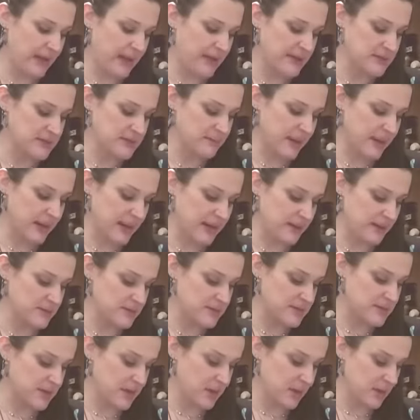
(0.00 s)

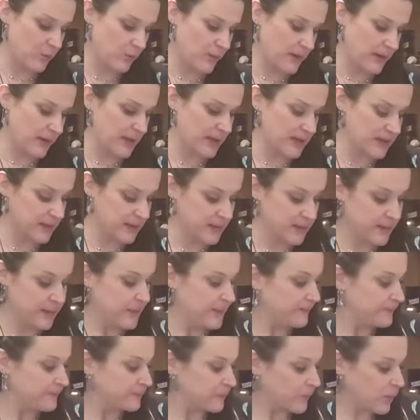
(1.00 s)
£1,000 a week.
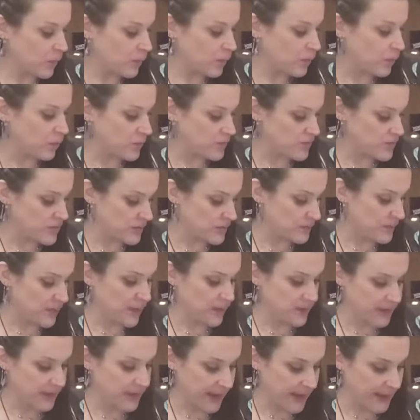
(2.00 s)
Awesome.
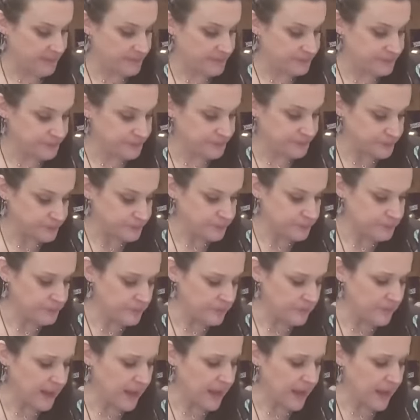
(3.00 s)
Okay.
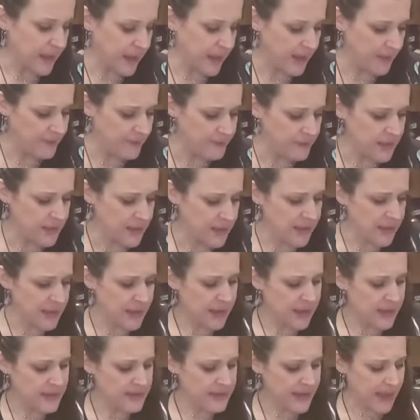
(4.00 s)

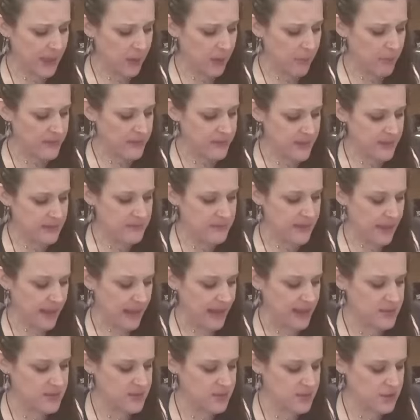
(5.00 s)
Now within
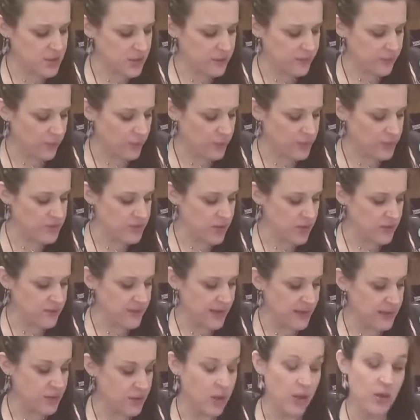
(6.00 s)
that, you've also
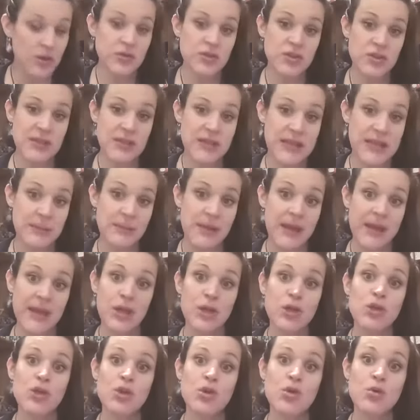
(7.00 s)
then got to keep
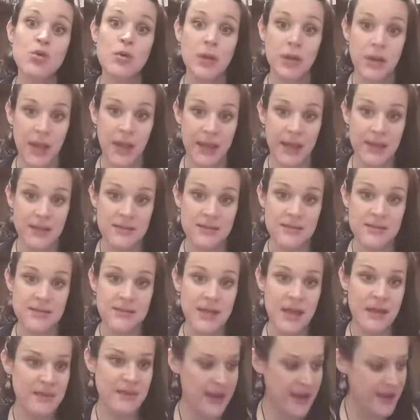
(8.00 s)
getting new clients.
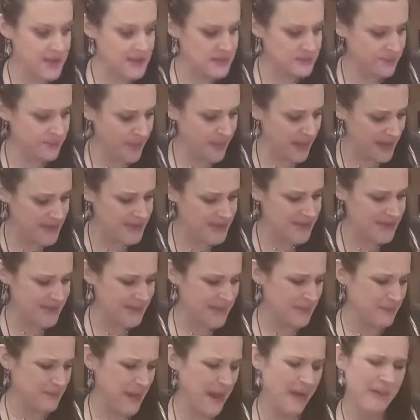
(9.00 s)
And that is
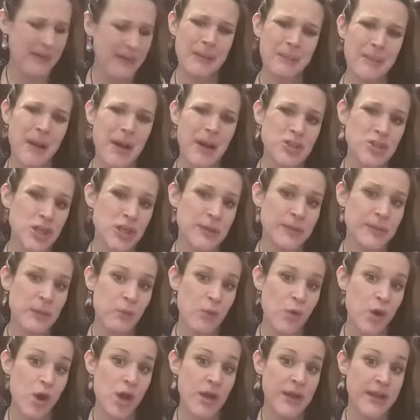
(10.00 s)
basically bearing in mind, you're going to be
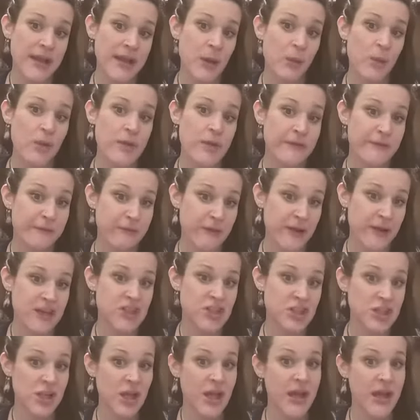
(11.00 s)
working with a fresh
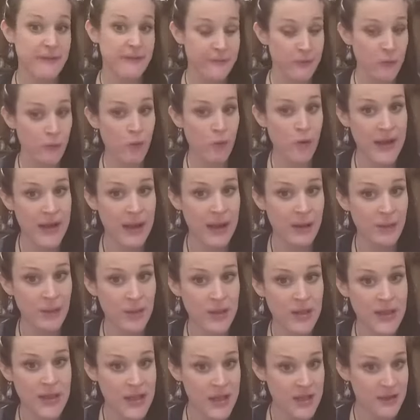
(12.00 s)
client for 1
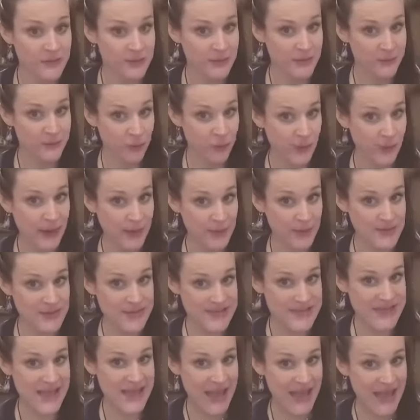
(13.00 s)
hour, for 4 hours a
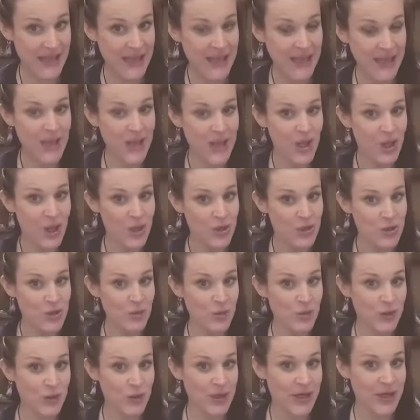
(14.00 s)
day.
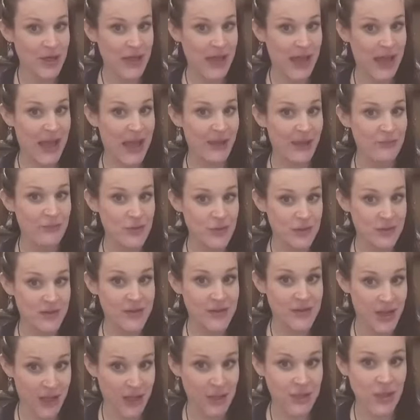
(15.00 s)
You are going to have
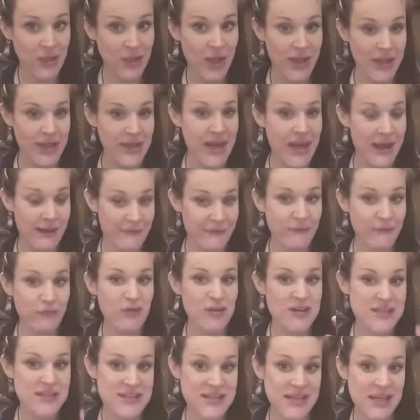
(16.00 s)
a client
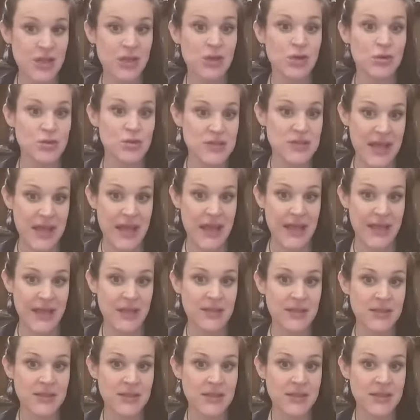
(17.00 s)
every single day,
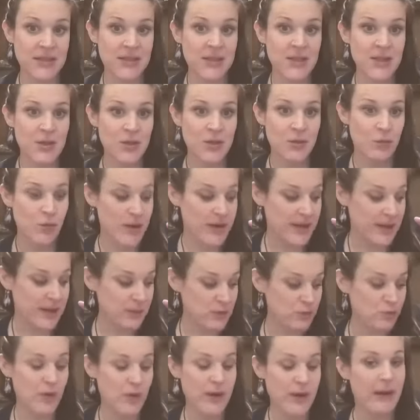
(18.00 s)
working
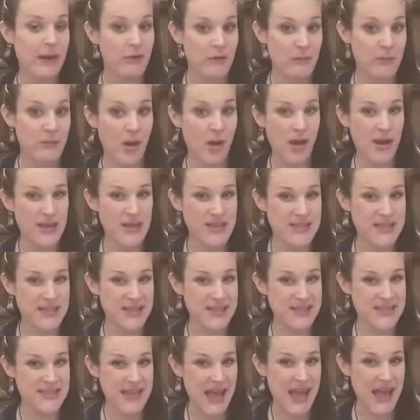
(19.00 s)
with 1 hour of marketing
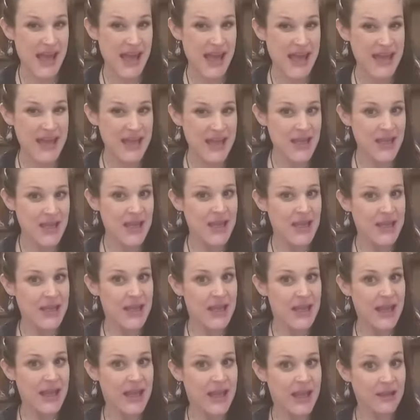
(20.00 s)
a day.
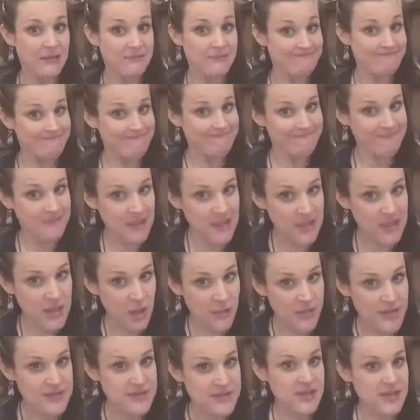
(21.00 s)
You know,
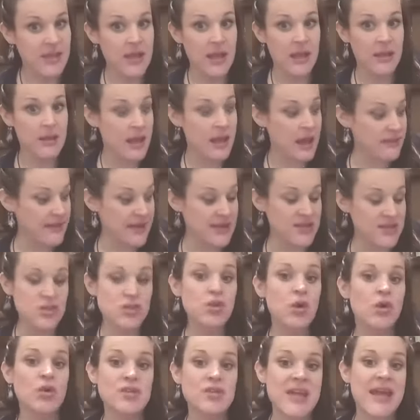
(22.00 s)
and that's
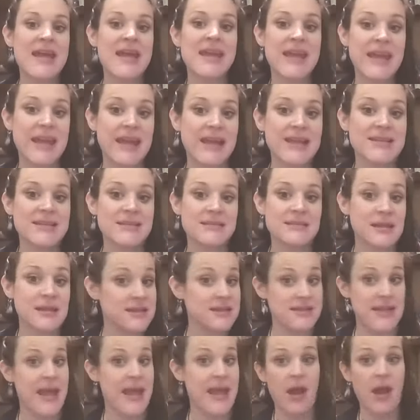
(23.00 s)
not taking a
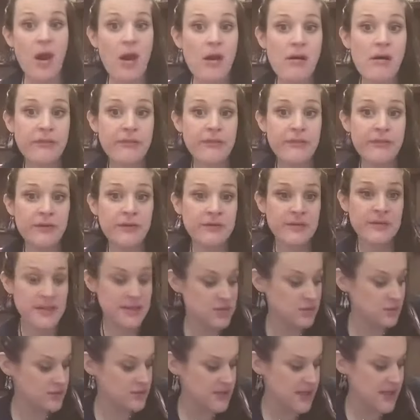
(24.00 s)
day off.
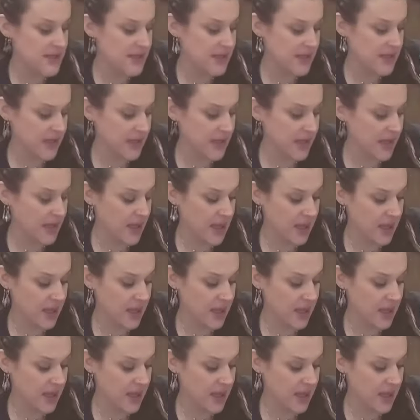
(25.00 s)
That's not taking